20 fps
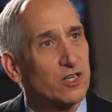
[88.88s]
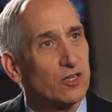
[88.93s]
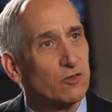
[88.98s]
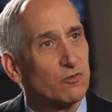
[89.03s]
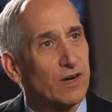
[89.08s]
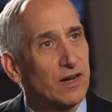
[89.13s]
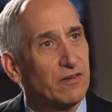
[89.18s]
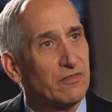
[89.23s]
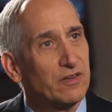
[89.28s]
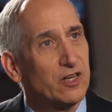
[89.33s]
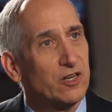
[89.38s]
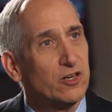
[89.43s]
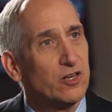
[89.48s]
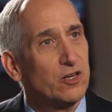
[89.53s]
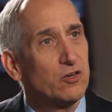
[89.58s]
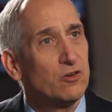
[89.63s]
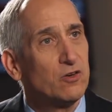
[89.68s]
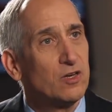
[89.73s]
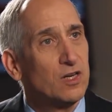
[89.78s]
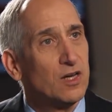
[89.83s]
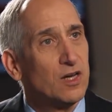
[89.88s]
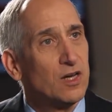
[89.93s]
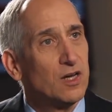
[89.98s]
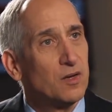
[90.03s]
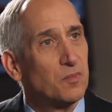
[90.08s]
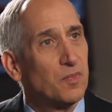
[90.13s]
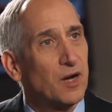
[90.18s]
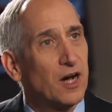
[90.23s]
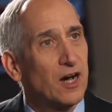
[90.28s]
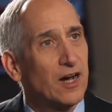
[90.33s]
their revenue
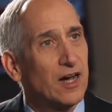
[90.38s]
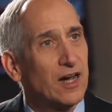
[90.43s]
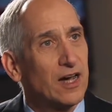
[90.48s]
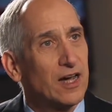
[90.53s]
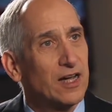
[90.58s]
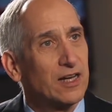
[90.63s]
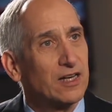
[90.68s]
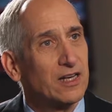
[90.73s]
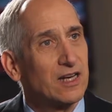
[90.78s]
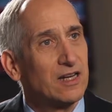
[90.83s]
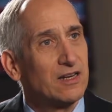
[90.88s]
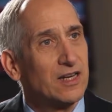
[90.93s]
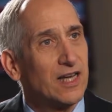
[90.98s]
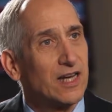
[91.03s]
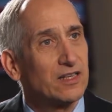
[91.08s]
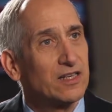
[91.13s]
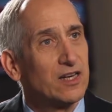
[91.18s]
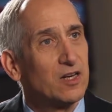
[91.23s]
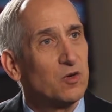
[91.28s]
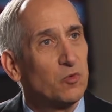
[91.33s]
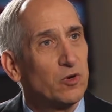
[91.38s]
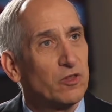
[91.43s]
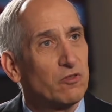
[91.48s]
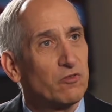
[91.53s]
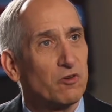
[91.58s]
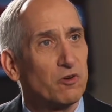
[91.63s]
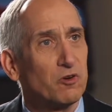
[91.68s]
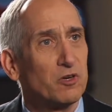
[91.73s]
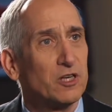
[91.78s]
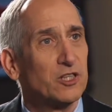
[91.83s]
by connecting with
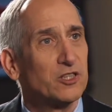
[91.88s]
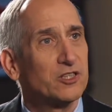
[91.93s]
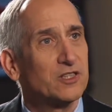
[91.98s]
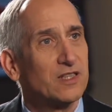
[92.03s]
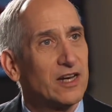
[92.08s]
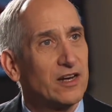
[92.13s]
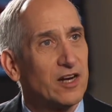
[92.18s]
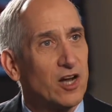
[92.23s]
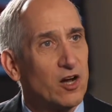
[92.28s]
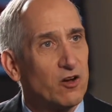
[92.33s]
the real estate